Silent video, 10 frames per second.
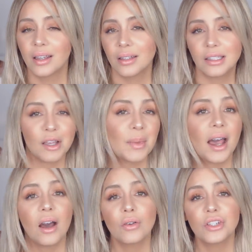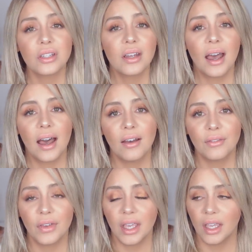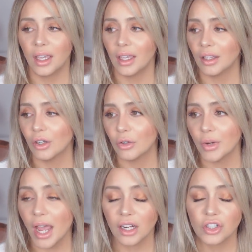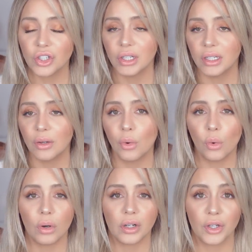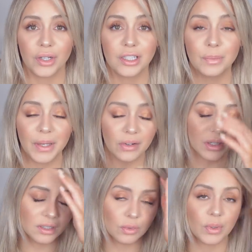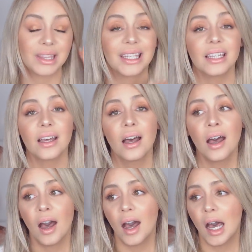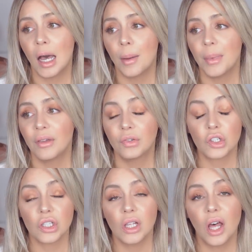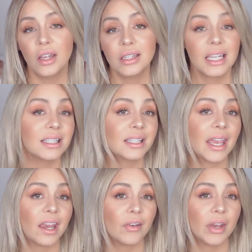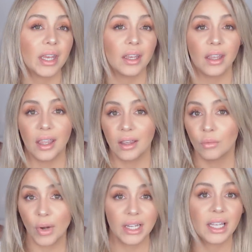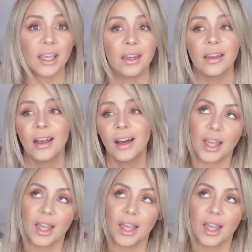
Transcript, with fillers: somehow didn't have a good reaction or a good experience with it, if your salon does carry Redken,